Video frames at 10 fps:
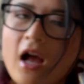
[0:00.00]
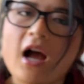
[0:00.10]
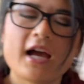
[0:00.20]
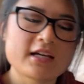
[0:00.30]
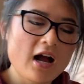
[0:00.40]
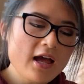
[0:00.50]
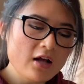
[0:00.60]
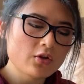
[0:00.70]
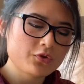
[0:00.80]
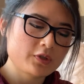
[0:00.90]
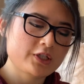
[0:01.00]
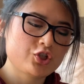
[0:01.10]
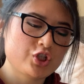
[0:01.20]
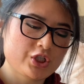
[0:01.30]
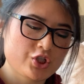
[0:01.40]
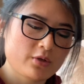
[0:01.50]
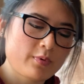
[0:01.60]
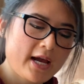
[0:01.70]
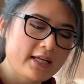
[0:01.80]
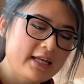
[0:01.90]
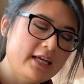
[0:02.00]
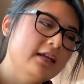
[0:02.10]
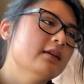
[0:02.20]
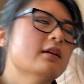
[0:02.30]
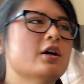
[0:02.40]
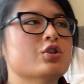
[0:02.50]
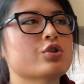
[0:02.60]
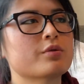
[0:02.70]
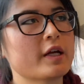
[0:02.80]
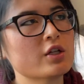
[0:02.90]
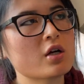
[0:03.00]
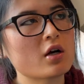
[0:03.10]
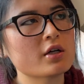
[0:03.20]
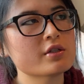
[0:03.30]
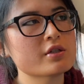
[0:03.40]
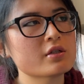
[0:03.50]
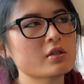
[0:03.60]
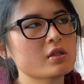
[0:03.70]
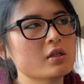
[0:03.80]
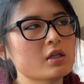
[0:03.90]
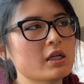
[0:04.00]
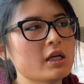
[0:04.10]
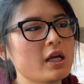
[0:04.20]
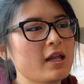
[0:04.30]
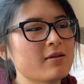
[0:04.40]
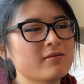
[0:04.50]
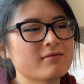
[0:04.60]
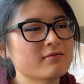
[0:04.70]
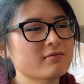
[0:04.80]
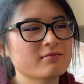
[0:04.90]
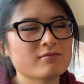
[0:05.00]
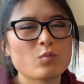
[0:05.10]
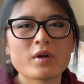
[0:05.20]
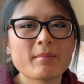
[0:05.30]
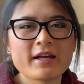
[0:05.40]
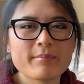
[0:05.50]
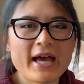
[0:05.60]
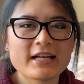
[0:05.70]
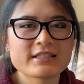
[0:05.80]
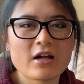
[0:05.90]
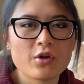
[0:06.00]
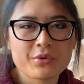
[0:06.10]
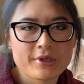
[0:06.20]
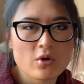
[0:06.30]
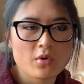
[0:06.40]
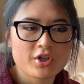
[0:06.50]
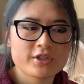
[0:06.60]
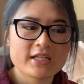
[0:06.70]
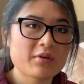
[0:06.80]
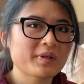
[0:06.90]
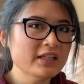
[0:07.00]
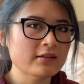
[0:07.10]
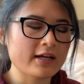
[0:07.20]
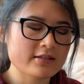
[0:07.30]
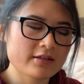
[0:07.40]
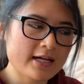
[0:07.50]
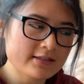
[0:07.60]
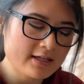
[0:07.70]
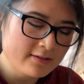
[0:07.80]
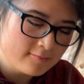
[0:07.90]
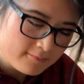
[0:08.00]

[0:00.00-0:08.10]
I got L3's gingerbread in a trig tart in one of my past L3 orders, and I really liked that scent.